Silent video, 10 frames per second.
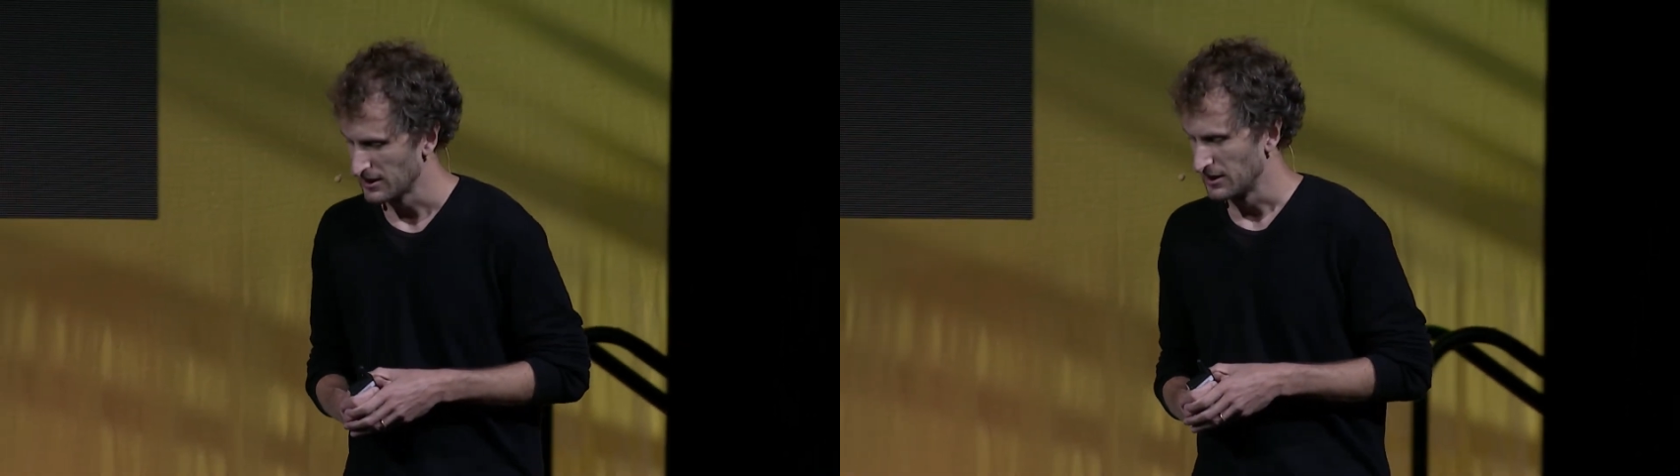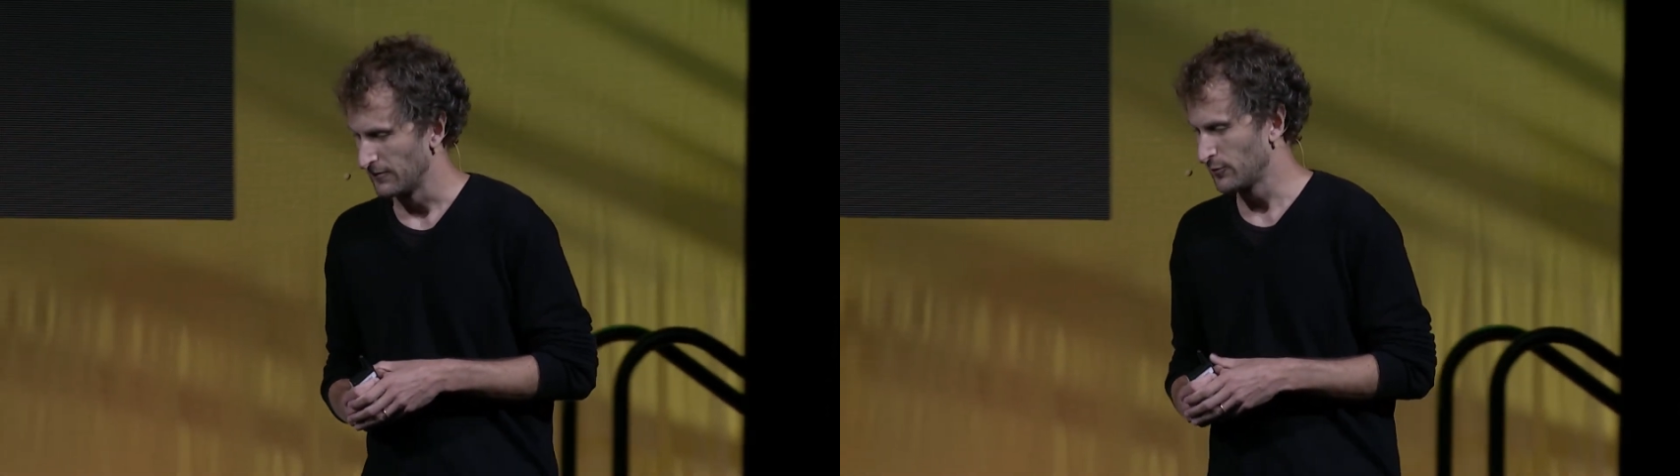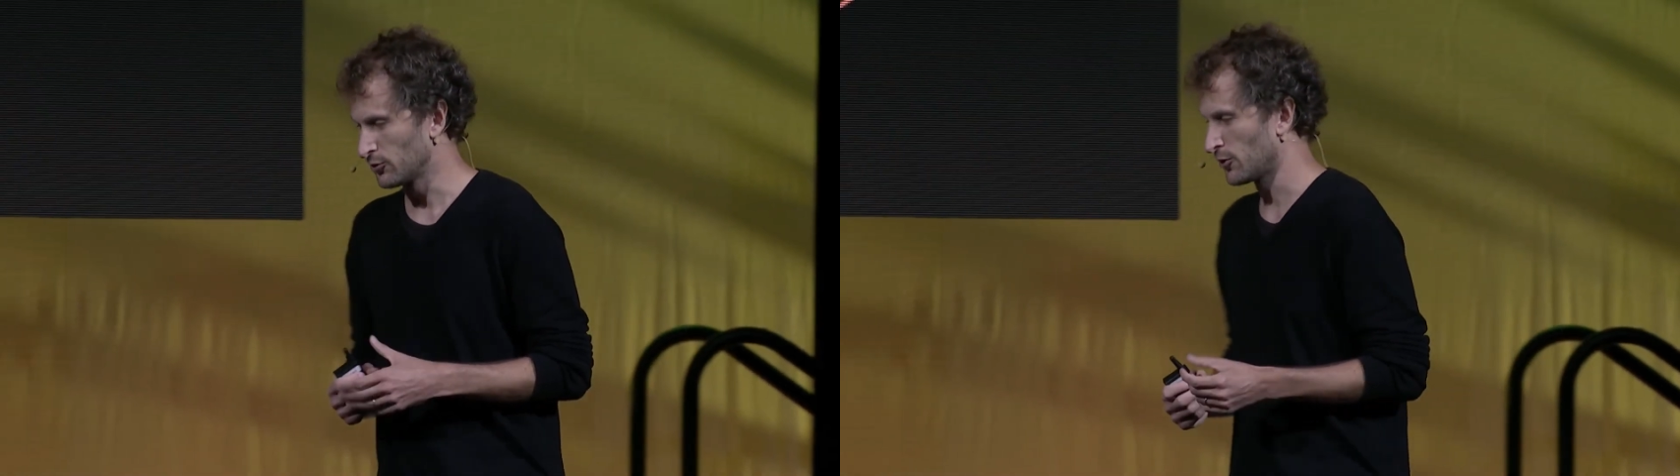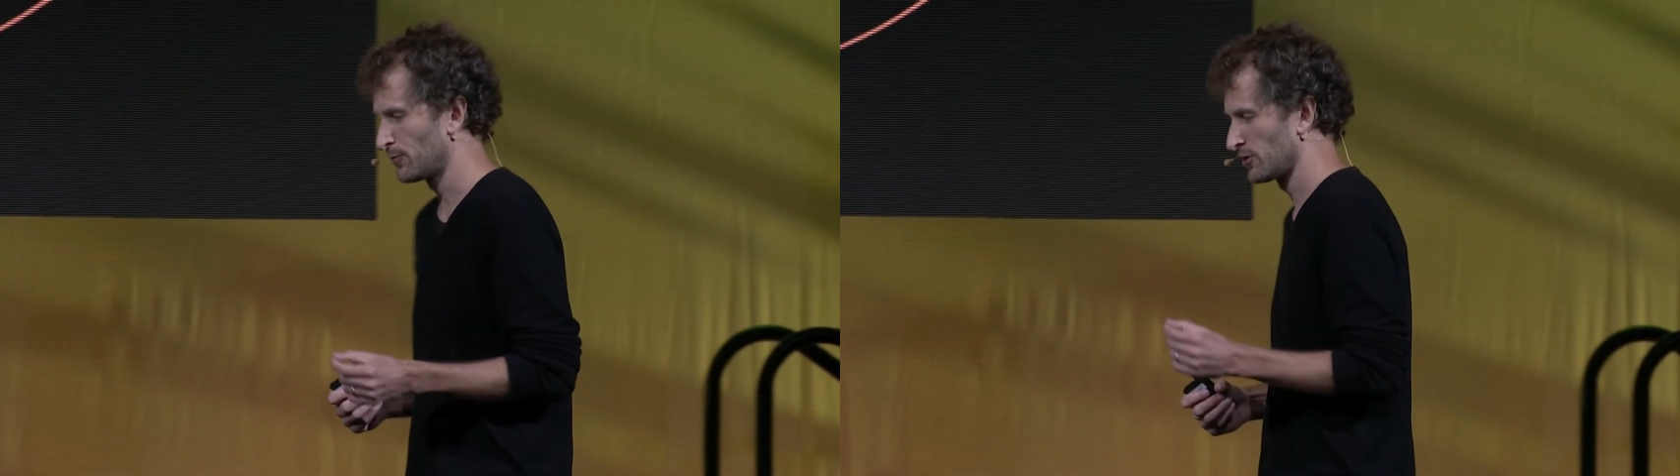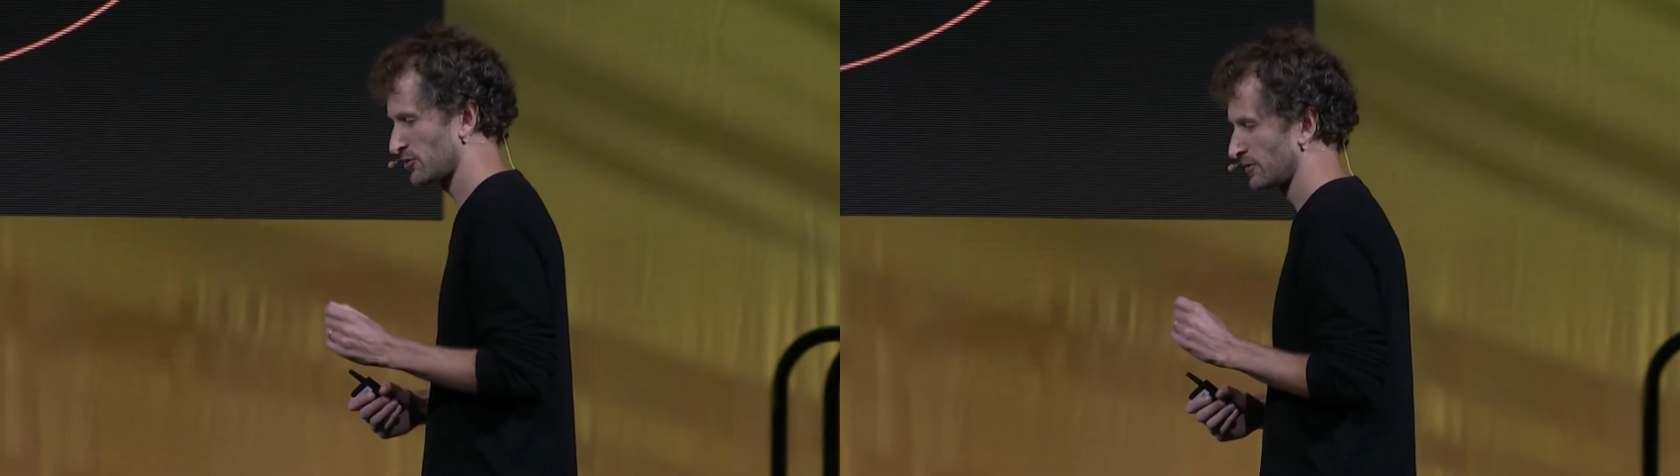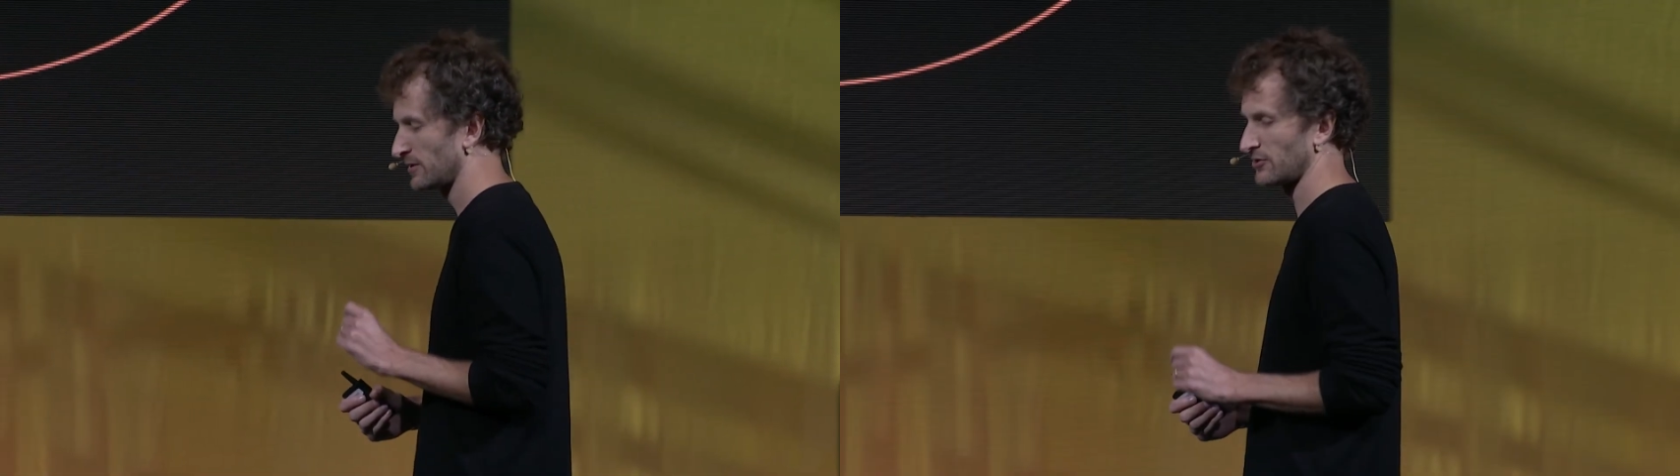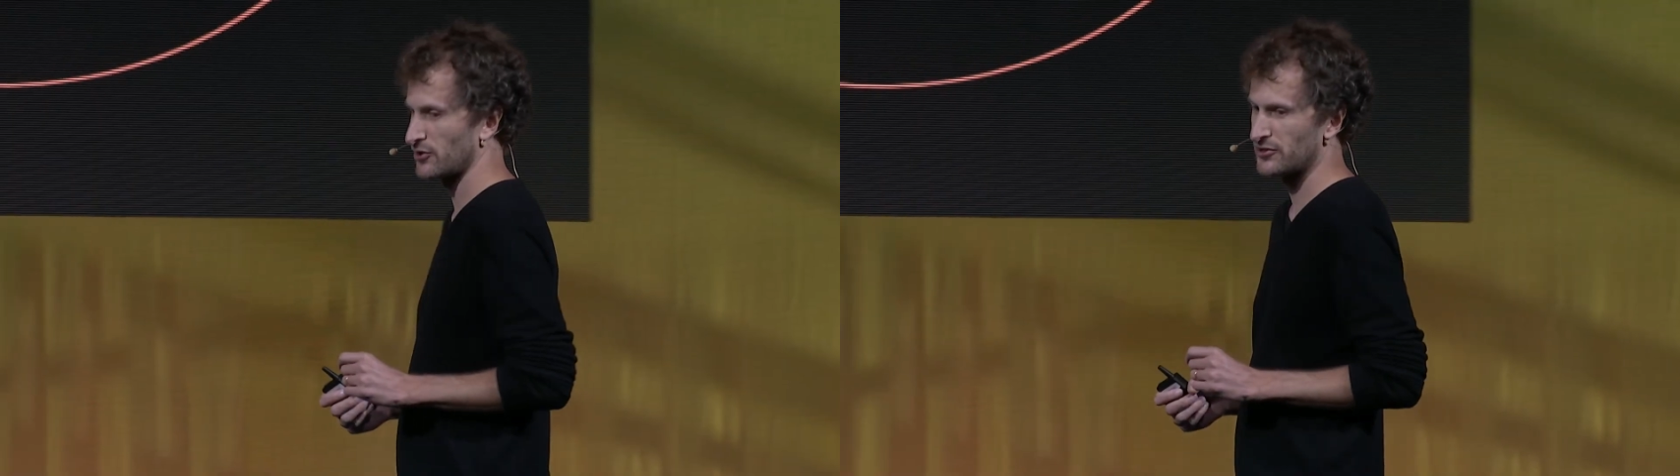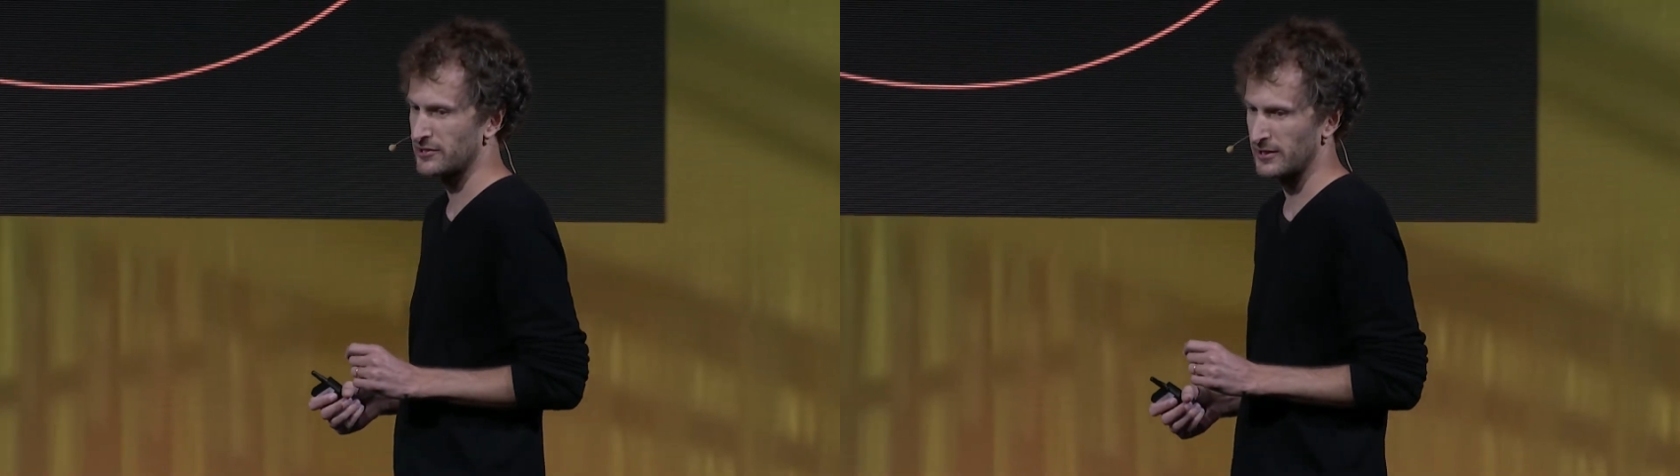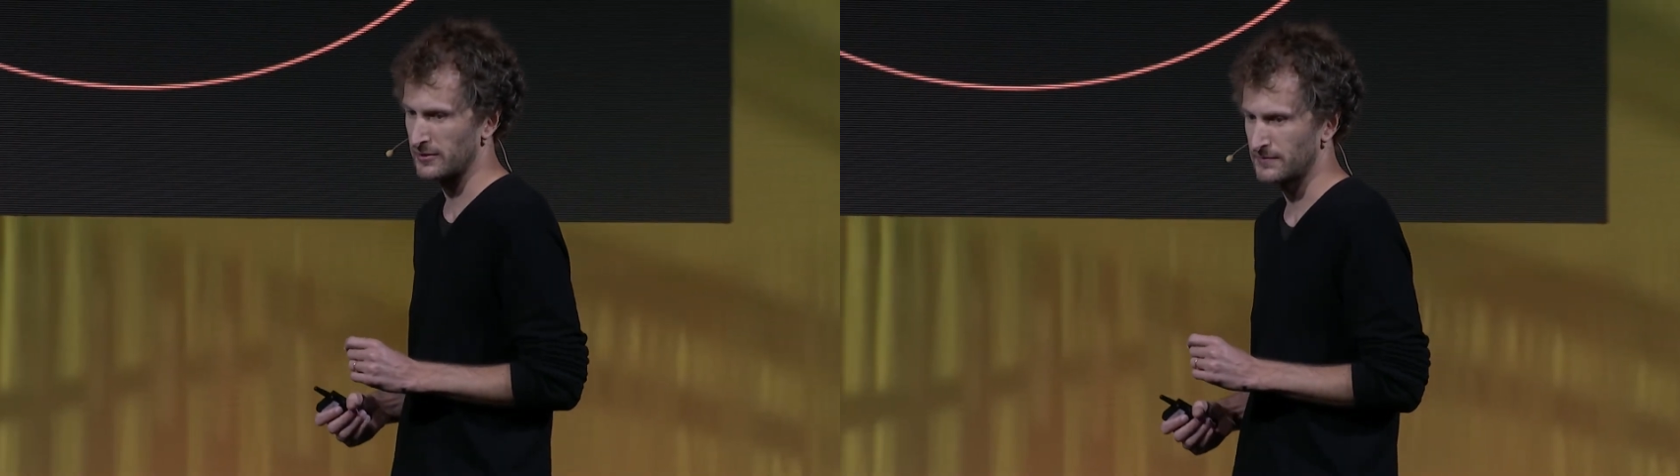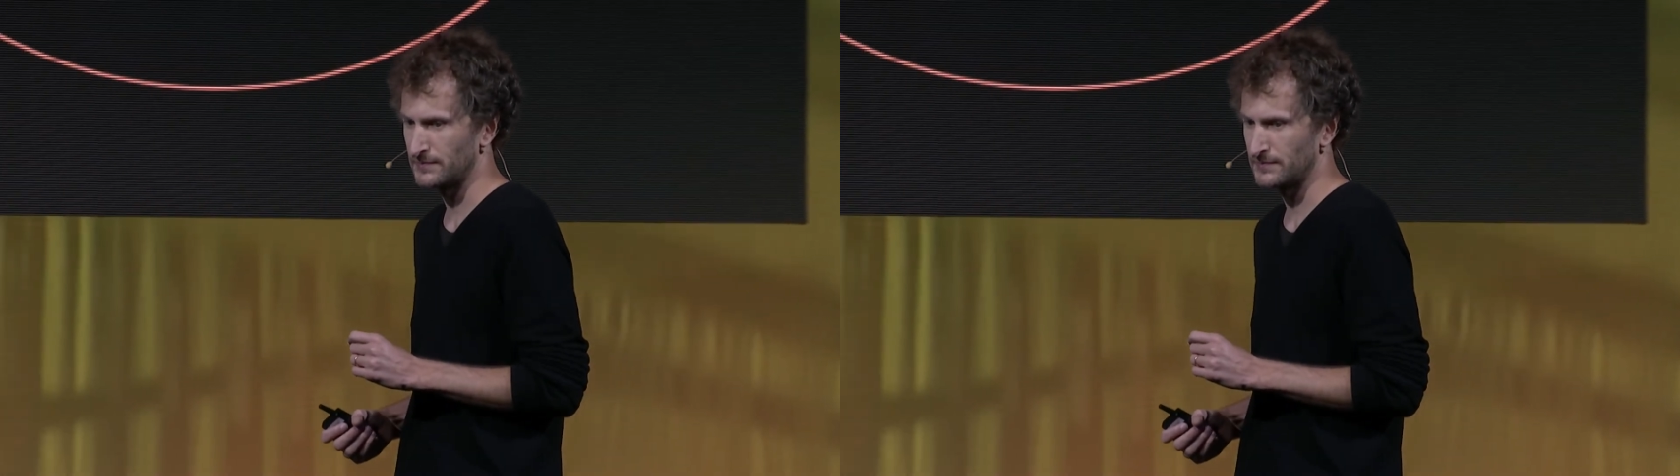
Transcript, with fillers: If you're a corporation in Argentina,